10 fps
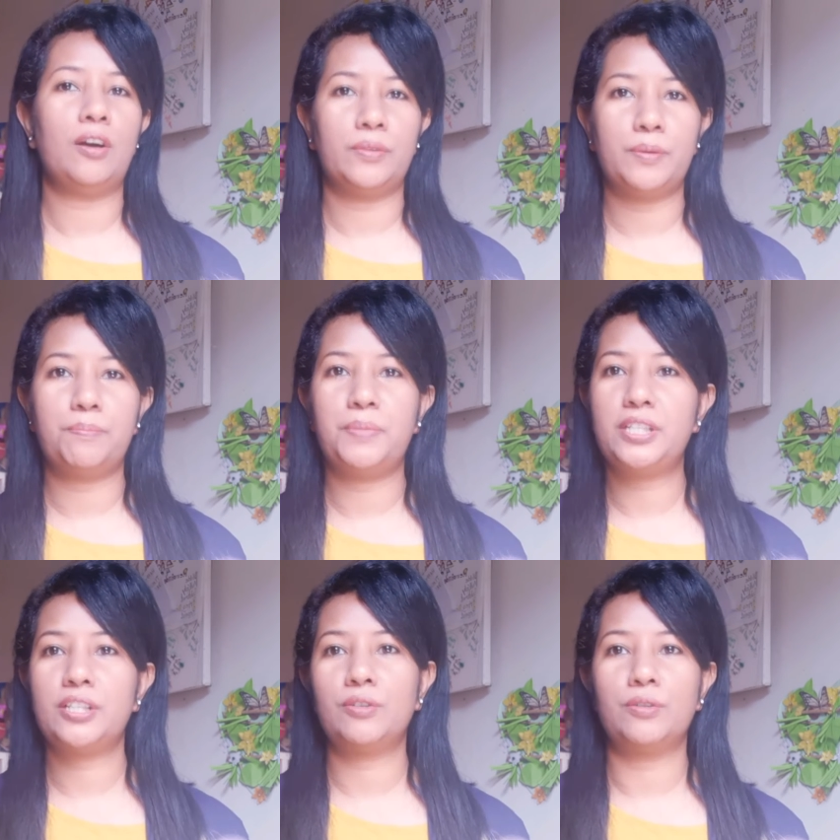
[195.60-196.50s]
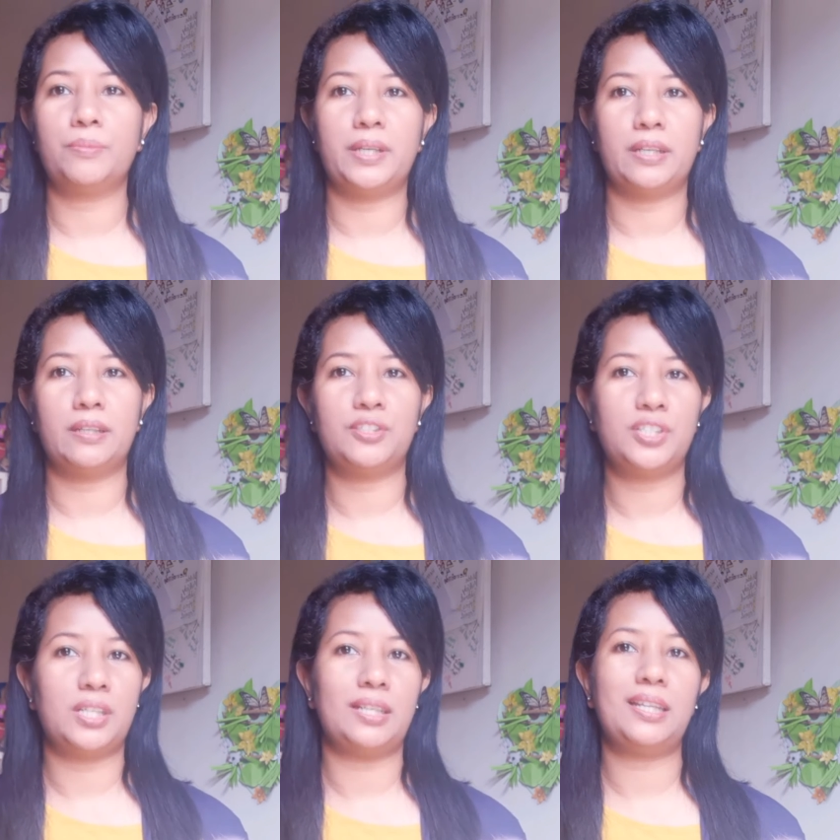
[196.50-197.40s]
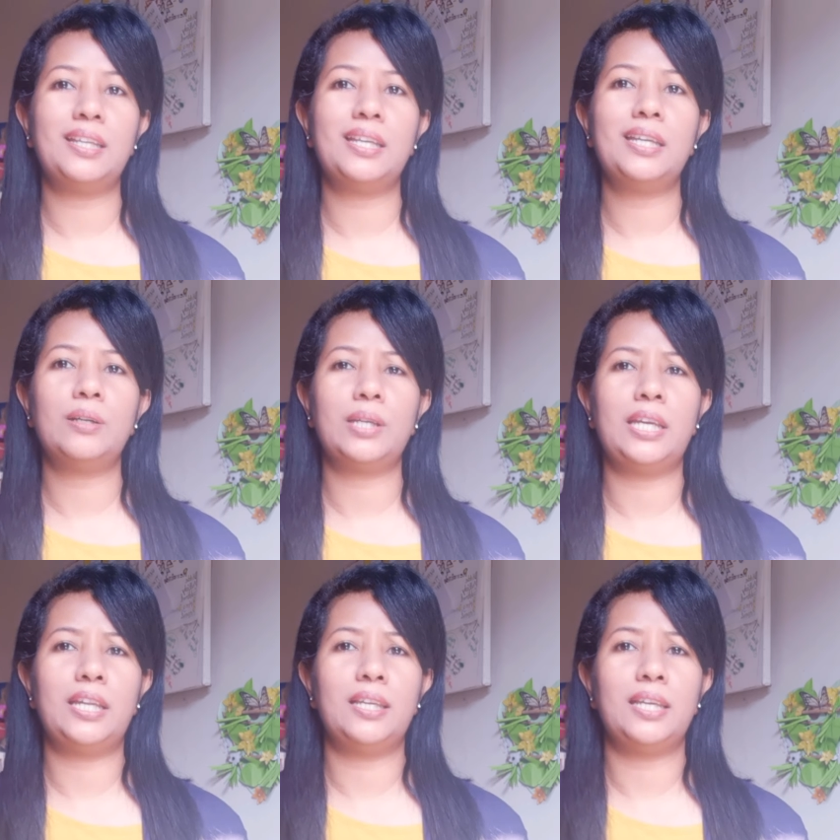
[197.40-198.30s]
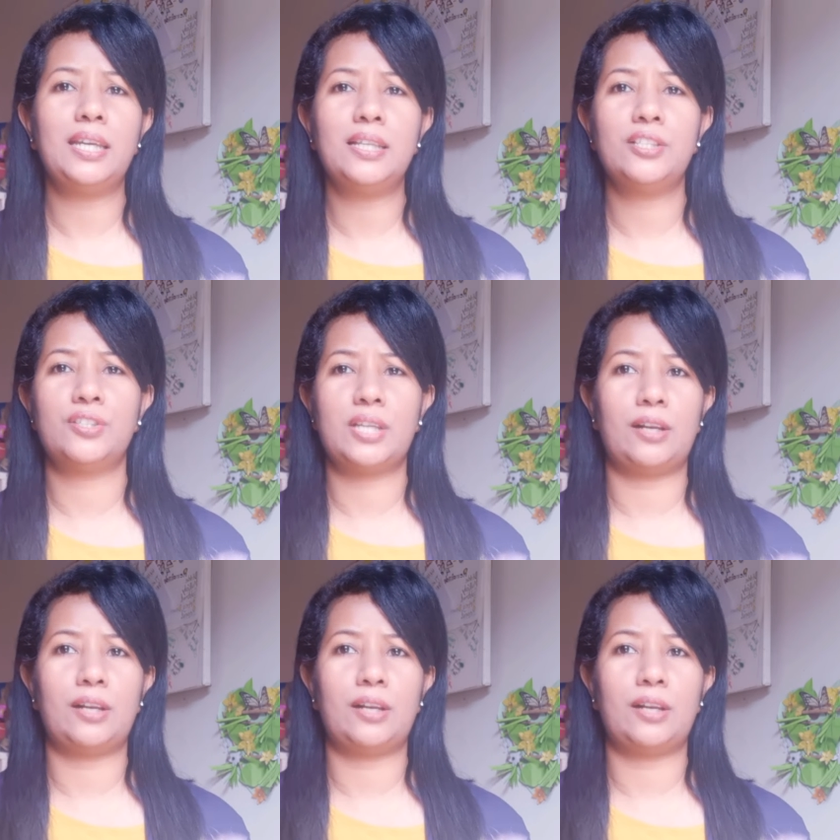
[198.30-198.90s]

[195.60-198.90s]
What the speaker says: of the beta-globin gene in each cell